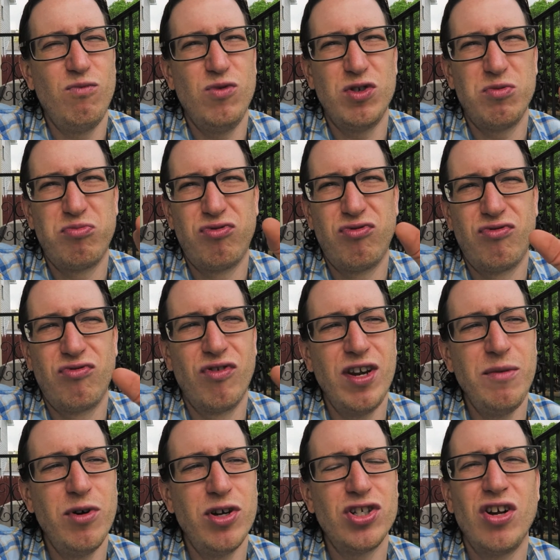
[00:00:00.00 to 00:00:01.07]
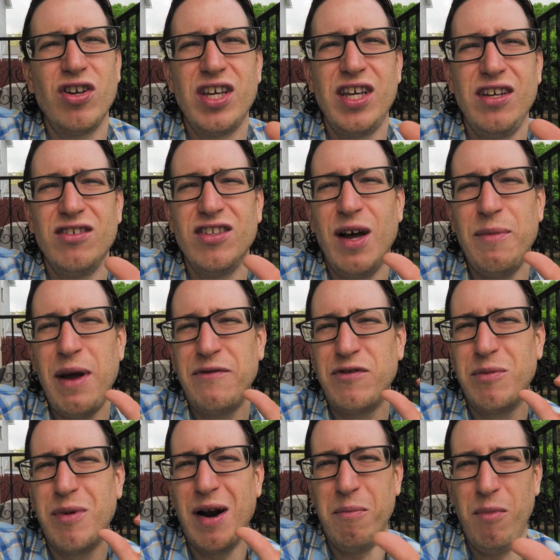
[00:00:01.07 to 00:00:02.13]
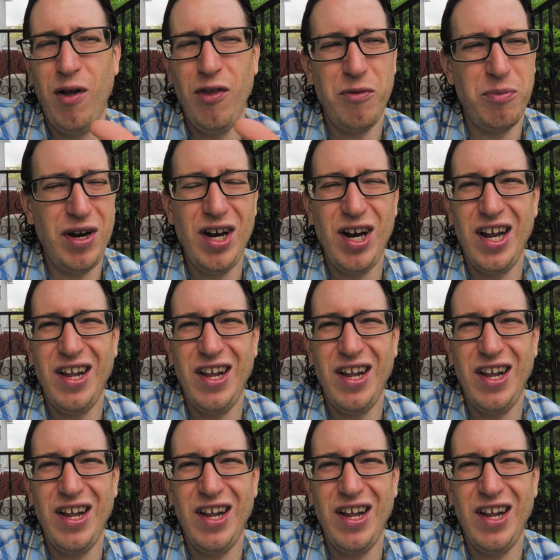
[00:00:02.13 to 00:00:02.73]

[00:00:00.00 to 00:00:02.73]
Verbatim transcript: was pretty much all healed up after about a month, but it,